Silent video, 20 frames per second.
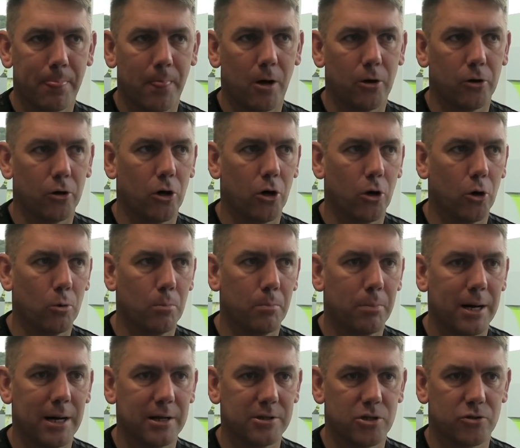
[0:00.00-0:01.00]
our home
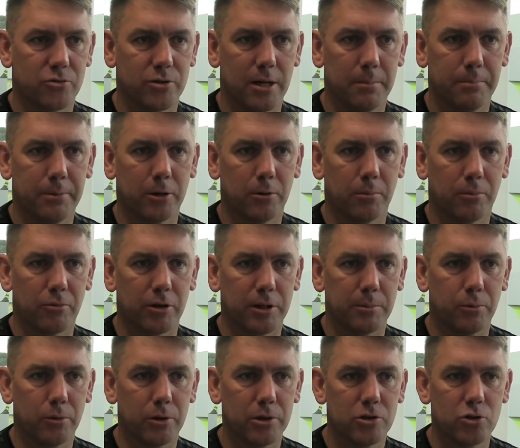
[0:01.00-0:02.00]
patch to try and pick up 3
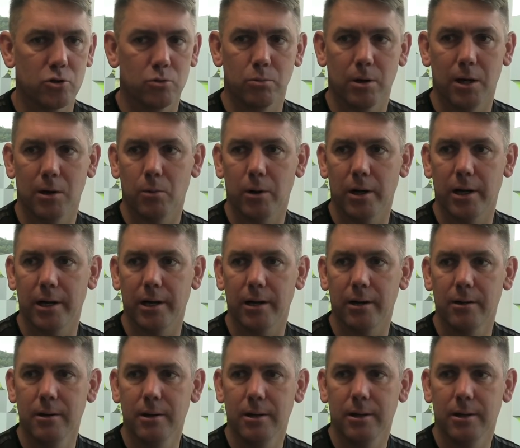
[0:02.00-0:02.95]
points somewhere where,